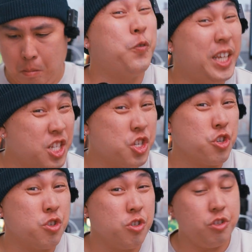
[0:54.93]

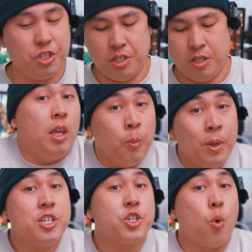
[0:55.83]
features,
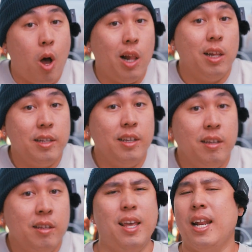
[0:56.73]
image
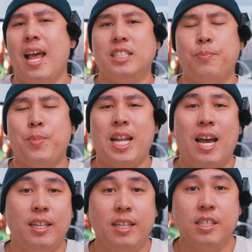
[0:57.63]
quality, and last but
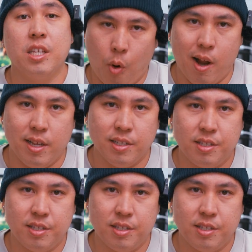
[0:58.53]
not least, price.